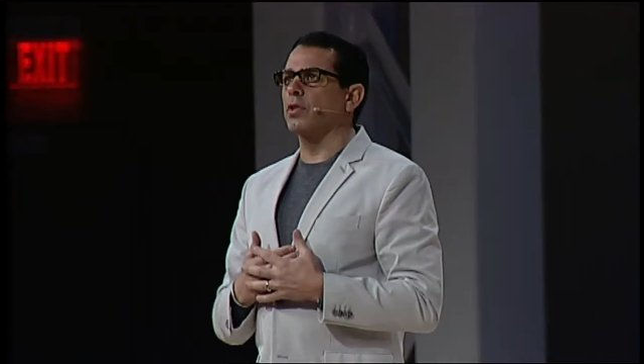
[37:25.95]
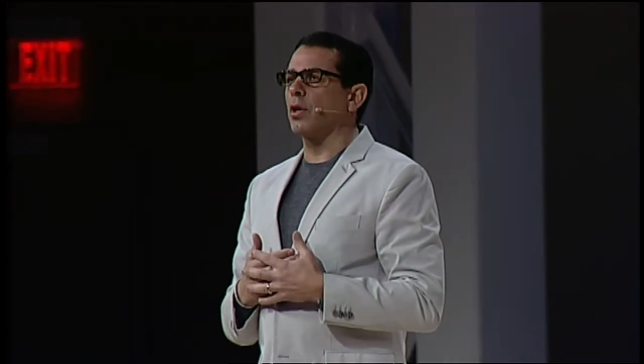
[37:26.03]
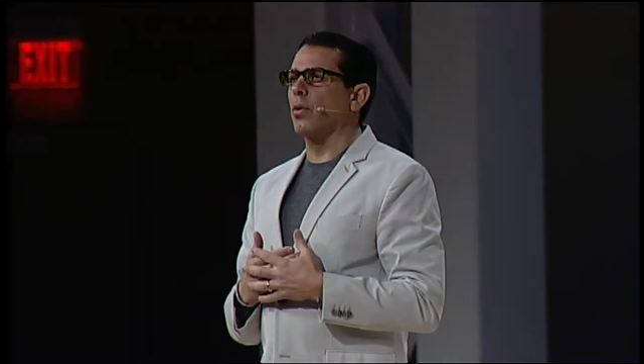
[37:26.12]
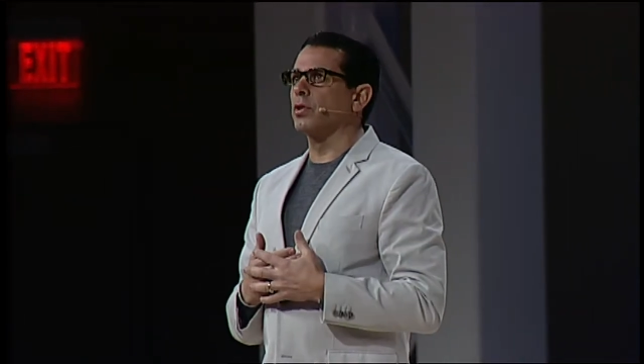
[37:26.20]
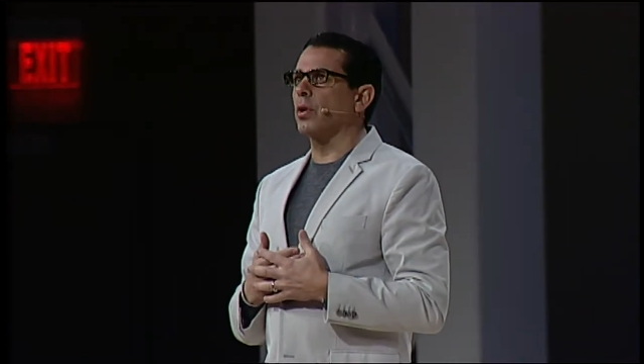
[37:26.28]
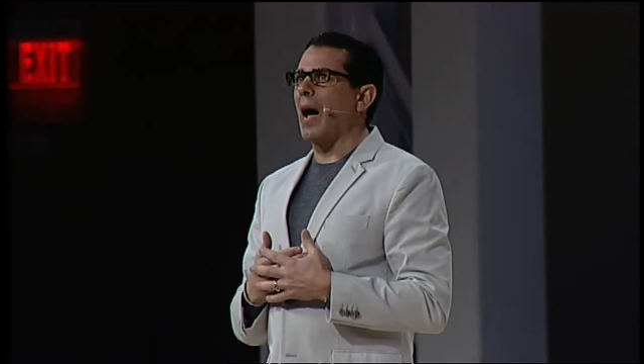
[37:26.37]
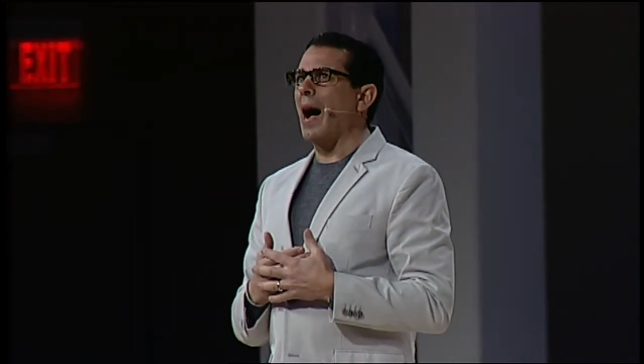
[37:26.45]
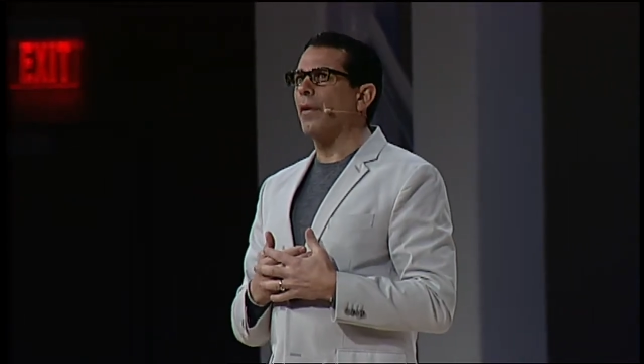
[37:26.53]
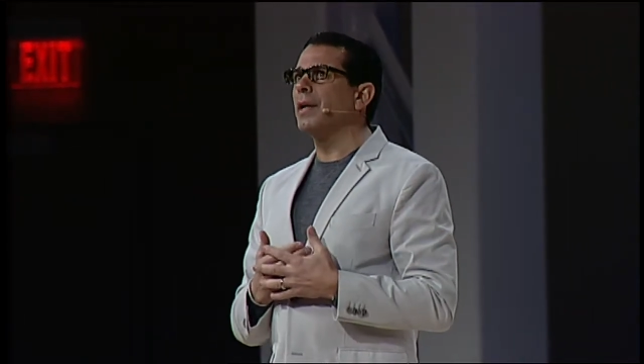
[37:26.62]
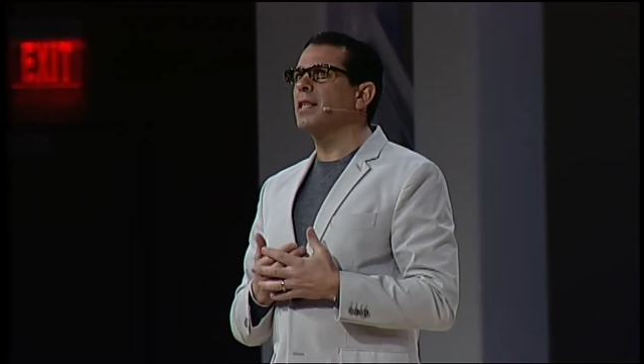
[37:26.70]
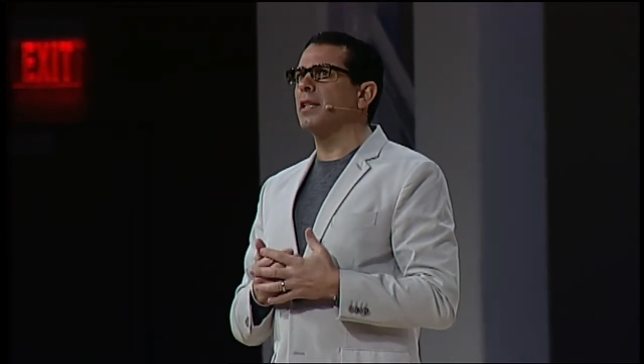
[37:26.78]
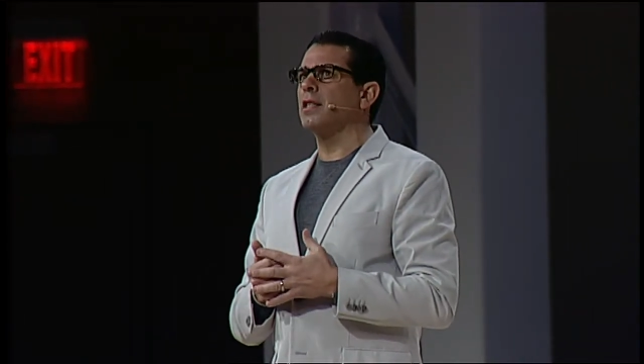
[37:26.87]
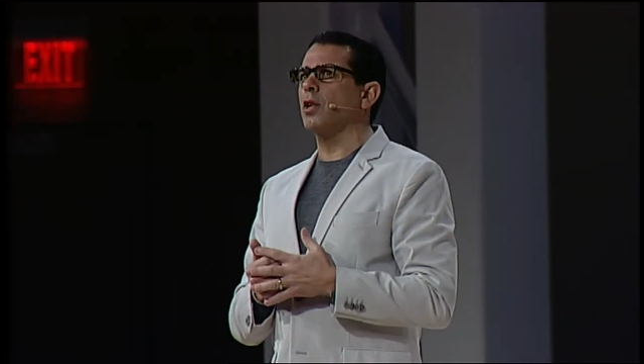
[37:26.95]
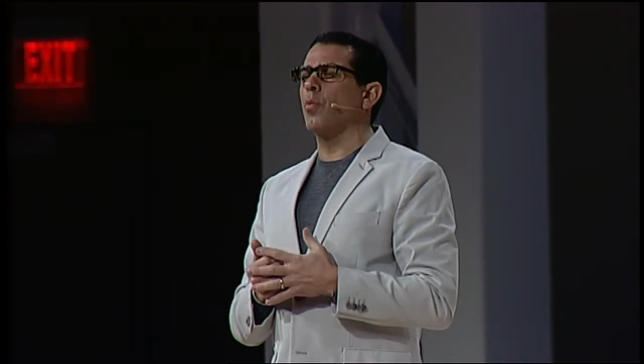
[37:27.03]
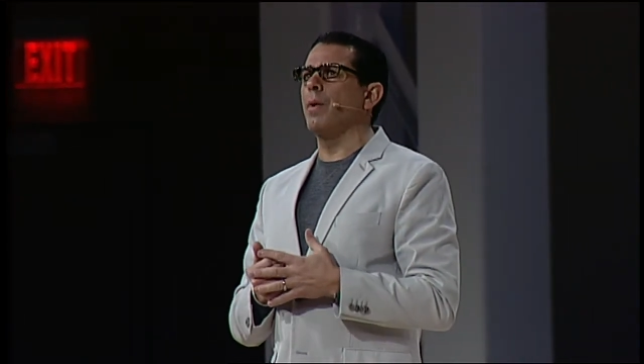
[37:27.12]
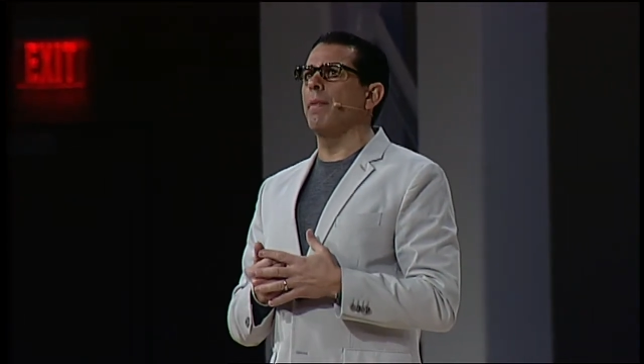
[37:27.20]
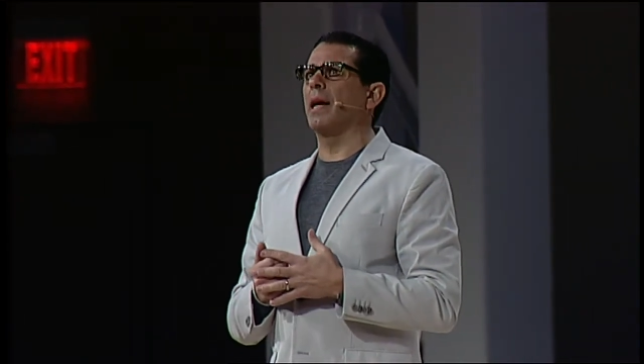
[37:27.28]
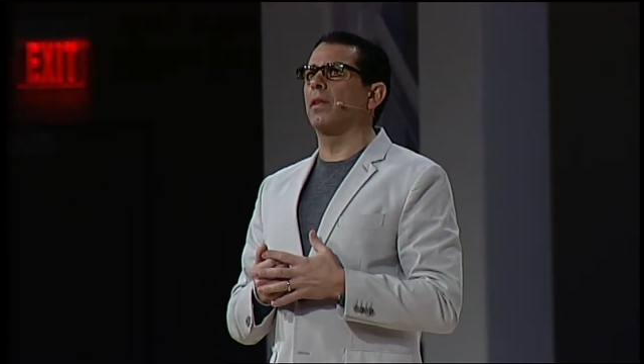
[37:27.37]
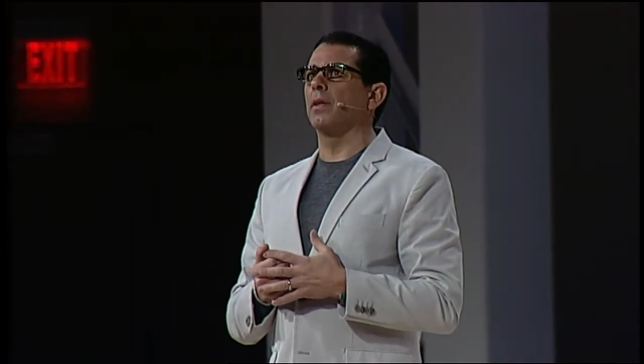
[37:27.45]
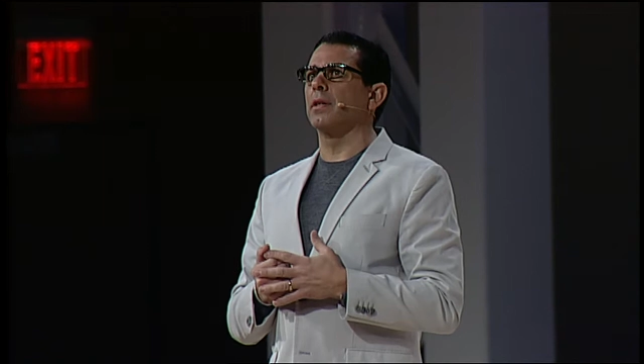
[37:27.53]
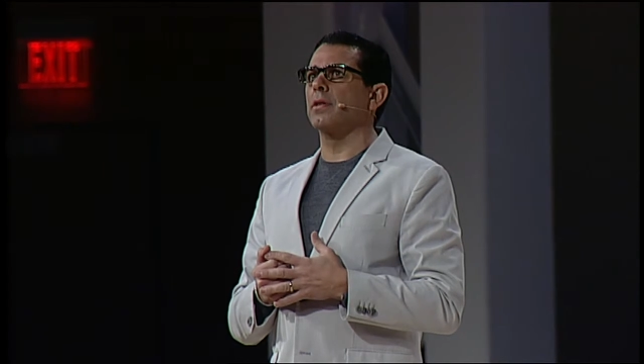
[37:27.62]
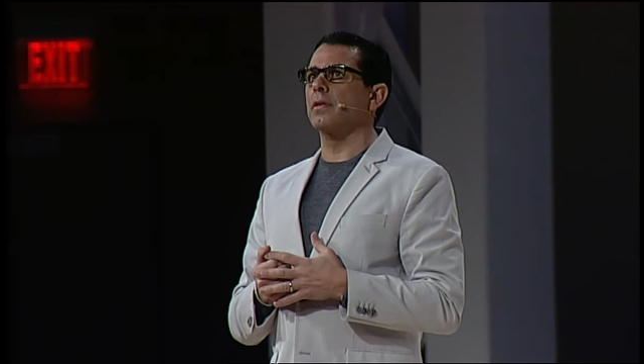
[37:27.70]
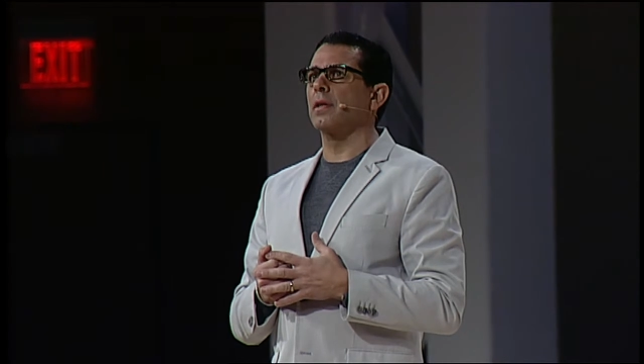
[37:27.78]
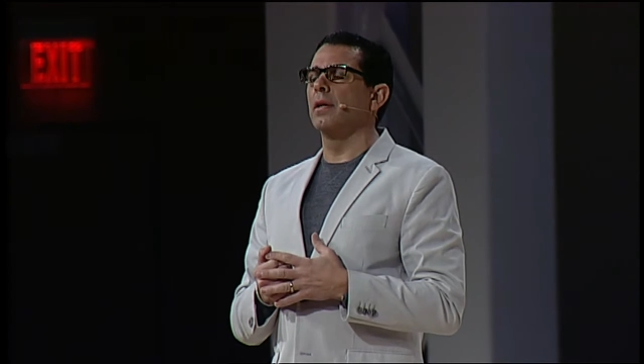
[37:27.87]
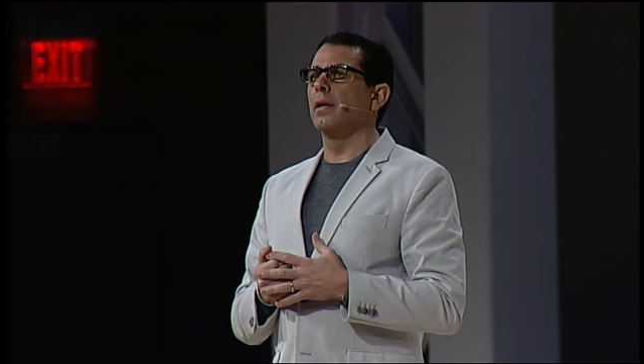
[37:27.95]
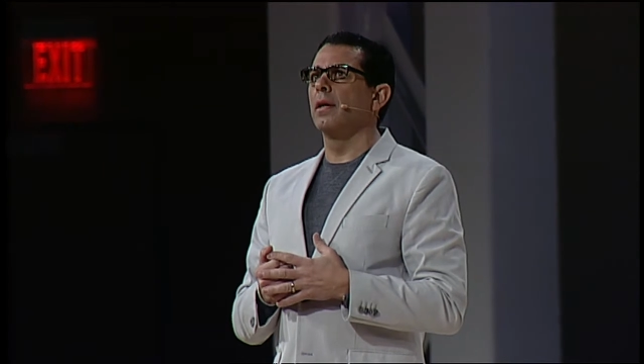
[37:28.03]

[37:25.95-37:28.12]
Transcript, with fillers: so and so, how easy did we make this?